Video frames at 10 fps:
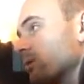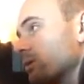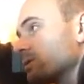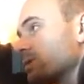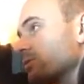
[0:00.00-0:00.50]

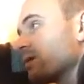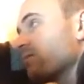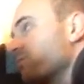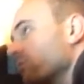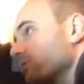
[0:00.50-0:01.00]
it's not really a
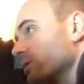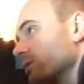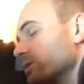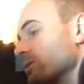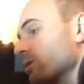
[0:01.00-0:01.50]
4 note,
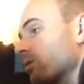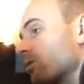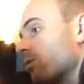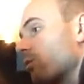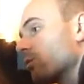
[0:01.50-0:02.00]
it's a
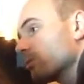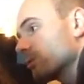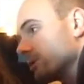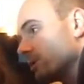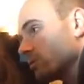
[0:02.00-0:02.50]
quarter
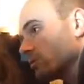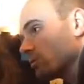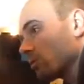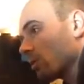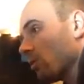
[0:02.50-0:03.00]
note,
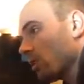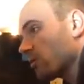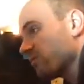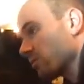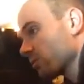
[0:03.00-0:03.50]
or a
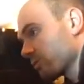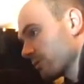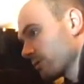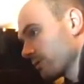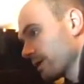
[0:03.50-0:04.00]
1/4
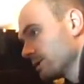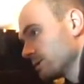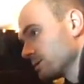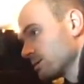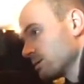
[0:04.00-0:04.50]
note, right?
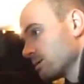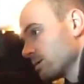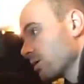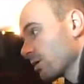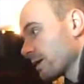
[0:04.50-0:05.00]

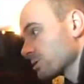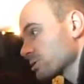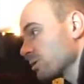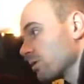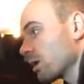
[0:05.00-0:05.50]
Okay,
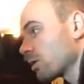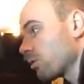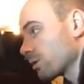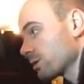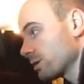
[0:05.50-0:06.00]
so a
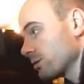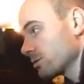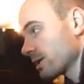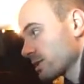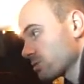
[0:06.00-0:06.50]
quarter
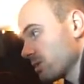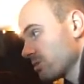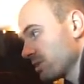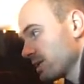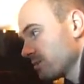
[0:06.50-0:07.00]
note gets
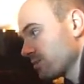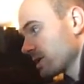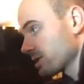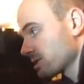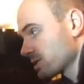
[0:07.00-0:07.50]
1 beat
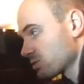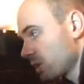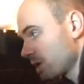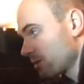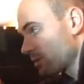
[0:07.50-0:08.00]
because this
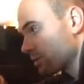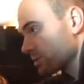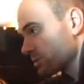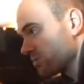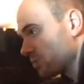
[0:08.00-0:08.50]
bottom number
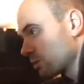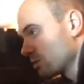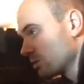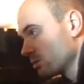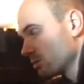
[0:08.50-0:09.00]
is a 4.
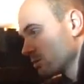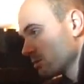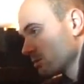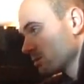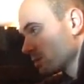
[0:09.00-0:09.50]

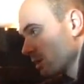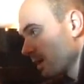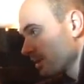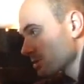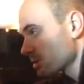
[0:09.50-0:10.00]

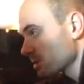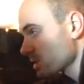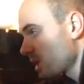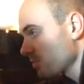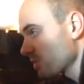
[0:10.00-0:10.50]
Alright, so the
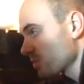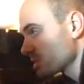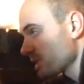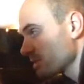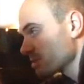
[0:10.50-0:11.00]
top number
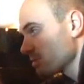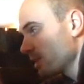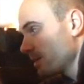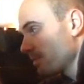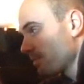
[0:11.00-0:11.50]
tells you
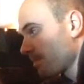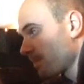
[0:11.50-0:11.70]
what?